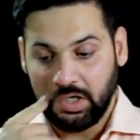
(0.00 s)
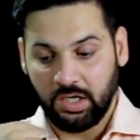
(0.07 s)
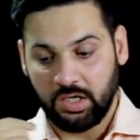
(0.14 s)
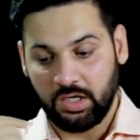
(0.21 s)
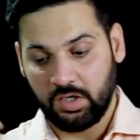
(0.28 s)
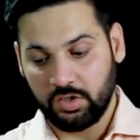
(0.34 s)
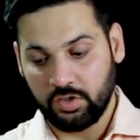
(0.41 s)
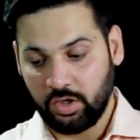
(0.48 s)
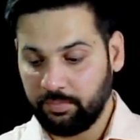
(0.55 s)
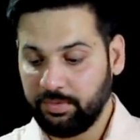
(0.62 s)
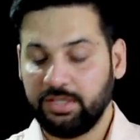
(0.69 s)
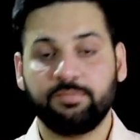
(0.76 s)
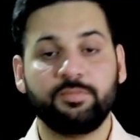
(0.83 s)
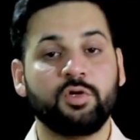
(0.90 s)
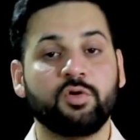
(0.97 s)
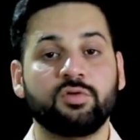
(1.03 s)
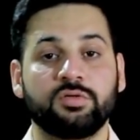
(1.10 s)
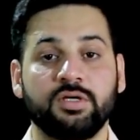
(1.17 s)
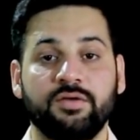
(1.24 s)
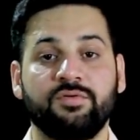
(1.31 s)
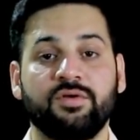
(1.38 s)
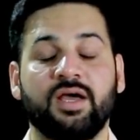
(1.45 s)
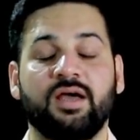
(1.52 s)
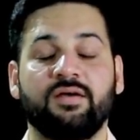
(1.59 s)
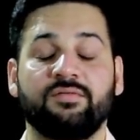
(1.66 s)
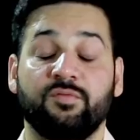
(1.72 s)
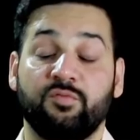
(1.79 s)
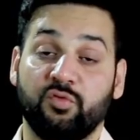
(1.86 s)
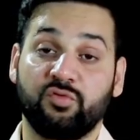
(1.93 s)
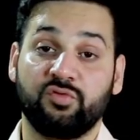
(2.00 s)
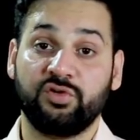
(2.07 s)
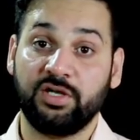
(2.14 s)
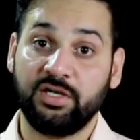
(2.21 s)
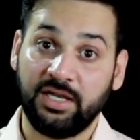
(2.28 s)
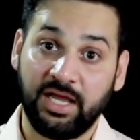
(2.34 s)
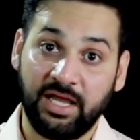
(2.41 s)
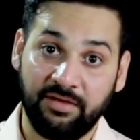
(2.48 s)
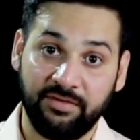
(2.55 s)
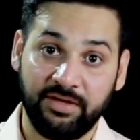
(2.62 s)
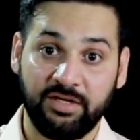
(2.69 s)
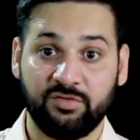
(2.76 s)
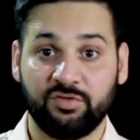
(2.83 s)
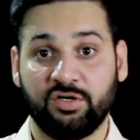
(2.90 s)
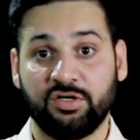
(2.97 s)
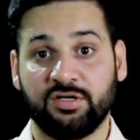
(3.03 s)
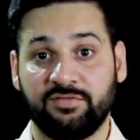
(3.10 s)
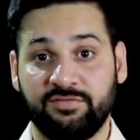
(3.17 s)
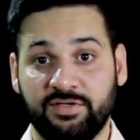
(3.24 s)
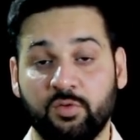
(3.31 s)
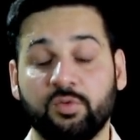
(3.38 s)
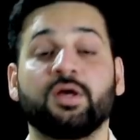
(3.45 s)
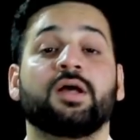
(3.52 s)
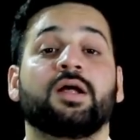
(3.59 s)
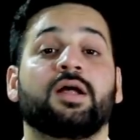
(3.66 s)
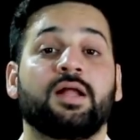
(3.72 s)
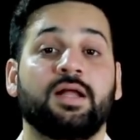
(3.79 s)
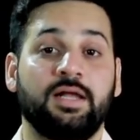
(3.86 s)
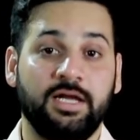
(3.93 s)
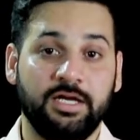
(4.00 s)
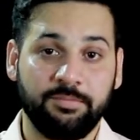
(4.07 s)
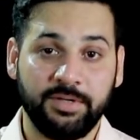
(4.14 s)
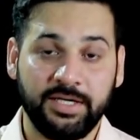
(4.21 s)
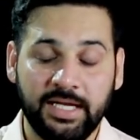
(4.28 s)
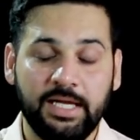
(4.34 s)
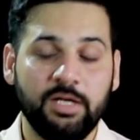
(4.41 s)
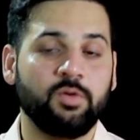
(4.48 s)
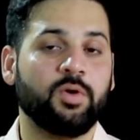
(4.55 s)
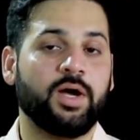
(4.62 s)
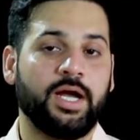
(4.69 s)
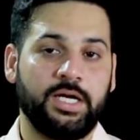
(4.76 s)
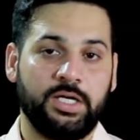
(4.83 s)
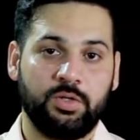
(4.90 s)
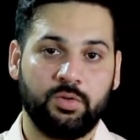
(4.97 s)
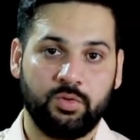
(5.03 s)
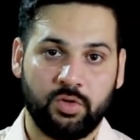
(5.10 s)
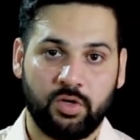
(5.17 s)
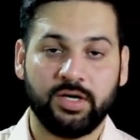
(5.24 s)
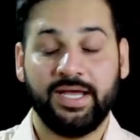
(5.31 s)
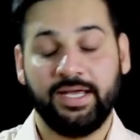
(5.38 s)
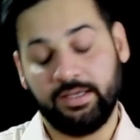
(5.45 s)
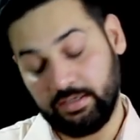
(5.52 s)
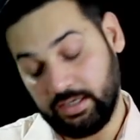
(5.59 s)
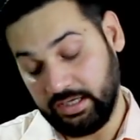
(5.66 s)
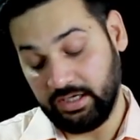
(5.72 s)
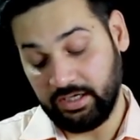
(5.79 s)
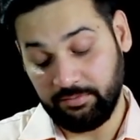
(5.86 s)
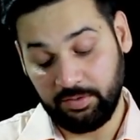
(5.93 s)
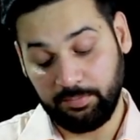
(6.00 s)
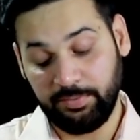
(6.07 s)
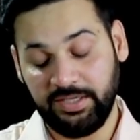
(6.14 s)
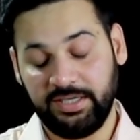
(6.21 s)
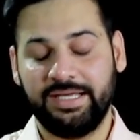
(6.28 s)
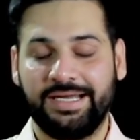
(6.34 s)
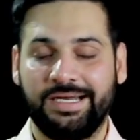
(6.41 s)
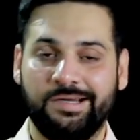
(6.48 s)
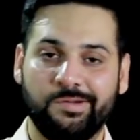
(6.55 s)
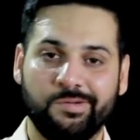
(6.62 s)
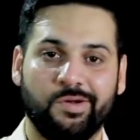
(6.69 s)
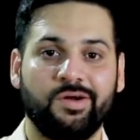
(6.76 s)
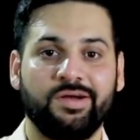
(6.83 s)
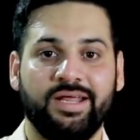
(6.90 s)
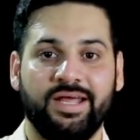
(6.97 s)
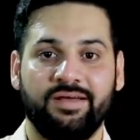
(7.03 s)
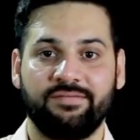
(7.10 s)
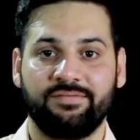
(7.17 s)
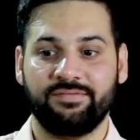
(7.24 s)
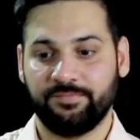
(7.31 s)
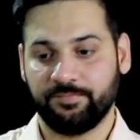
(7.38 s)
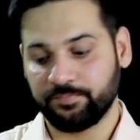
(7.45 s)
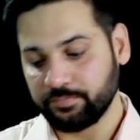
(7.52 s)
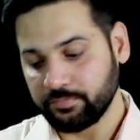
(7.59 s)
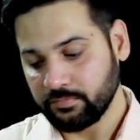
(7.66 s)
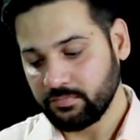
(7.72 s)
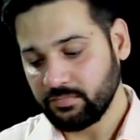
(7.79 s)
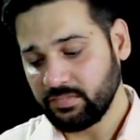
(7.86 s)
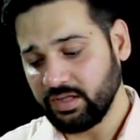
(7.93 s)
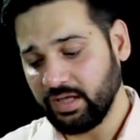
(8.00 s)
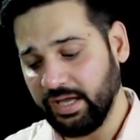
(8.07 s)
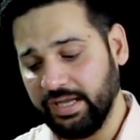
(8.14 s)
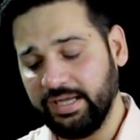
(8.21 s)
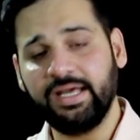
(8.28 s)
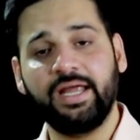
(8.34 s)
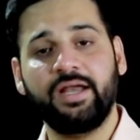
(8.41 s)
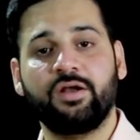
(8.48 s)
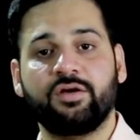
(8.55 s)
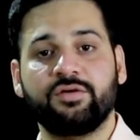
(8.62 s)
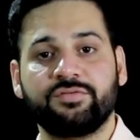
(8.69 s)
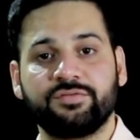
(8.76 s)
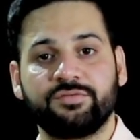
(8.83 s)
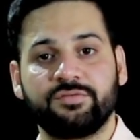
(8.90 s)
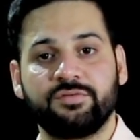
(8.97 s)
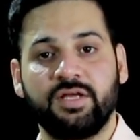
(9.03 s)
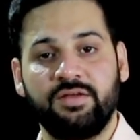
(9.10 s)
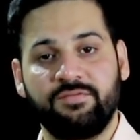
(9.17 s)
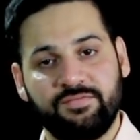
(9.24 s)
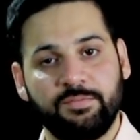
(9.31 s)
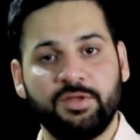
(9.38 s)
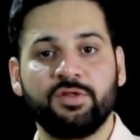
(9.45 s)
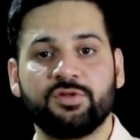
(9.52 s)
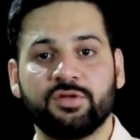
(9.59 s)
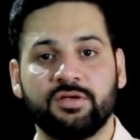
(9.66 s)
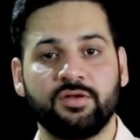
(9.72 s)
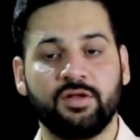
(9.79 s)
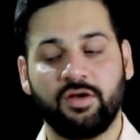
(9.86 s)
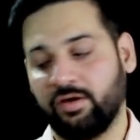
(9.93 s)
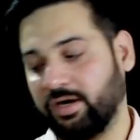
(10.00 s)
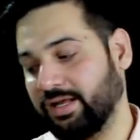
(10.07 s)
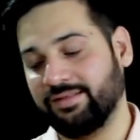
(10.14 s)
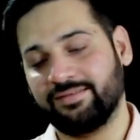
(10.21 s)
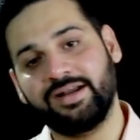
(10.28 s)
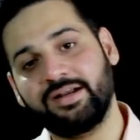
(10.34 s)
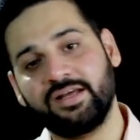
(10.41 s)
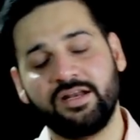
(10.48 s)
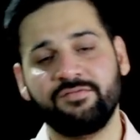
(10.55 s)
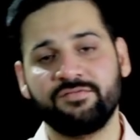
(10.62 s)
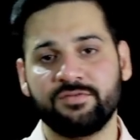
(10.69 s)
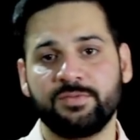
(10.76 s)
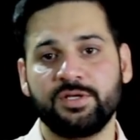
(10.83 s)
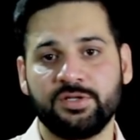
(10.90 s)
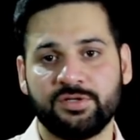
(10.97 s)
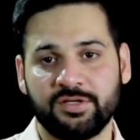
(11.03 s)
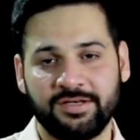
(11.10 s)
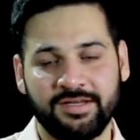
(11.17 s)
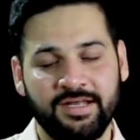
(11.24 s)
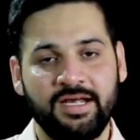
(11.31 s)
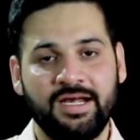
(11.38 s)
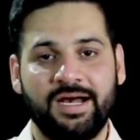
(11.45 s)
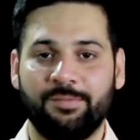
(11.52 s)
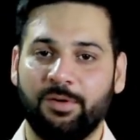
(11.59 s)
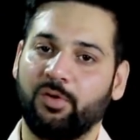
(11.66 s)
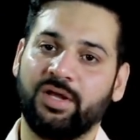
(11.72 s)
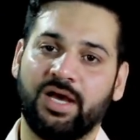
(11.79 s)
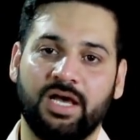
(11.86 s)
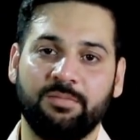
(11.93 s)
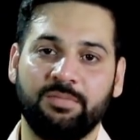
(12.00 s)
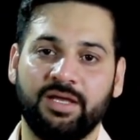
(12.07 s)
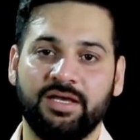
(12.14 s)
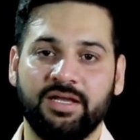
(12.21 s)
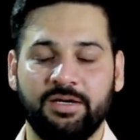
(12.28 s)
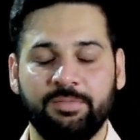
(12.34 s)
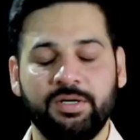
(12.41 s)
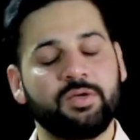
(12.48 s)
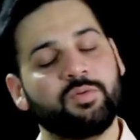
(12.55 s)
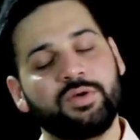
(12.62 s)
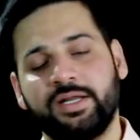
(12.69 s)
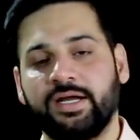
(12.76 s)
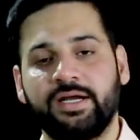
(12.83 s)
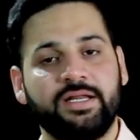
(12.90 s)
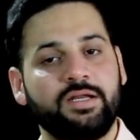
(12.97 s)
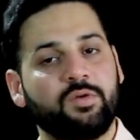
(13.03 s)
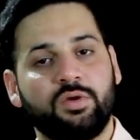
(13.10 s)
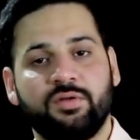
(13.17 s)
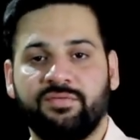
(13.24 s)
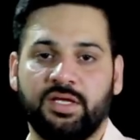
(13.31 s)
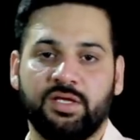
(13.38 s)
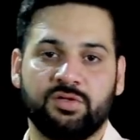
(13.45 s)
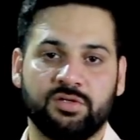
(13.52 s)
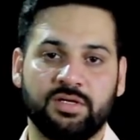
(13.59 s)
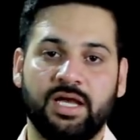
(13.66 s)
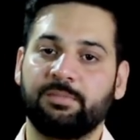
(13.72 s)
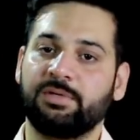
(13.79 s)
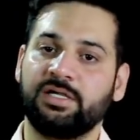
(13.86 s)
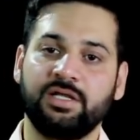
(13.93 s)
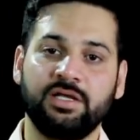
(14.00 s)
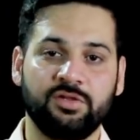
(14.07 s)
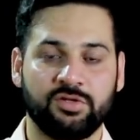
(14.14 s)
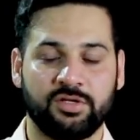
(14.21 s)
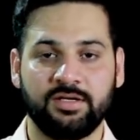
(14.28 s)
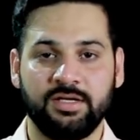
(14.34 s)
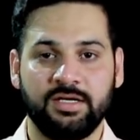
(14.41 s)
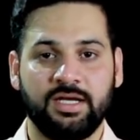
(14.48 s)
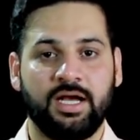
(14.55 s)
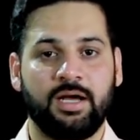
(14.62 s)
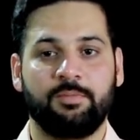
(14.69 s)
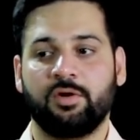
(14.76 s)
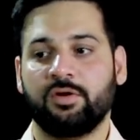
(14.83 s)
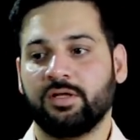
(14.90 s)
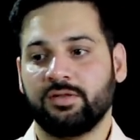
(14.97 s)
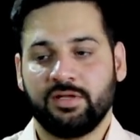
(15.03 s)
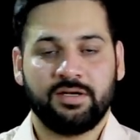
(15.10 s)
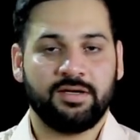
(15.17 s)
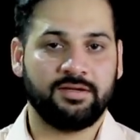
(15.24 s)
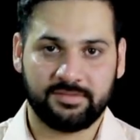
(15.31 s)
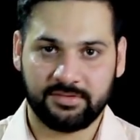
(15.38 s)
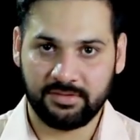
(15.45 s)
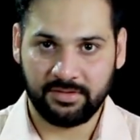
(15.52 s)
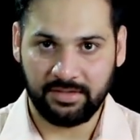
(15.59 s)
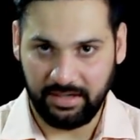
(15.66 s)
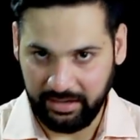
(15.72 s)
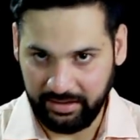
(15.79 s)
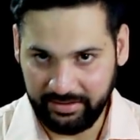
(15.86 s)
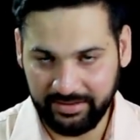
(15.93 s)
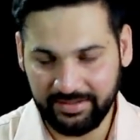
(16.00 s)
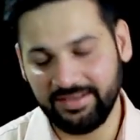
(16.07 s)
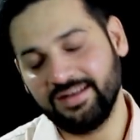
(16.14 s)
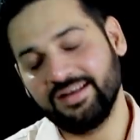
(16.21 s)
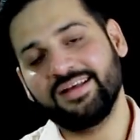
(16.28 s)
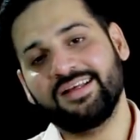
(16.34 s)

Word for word: Uh, comment below if you have if you still have any sort of doubt let me tell you i do not i i am repeating i do not have any kind of information or insider information about RBI grade B 2018 notification. I'm a teacher, I'm not a journalist, right?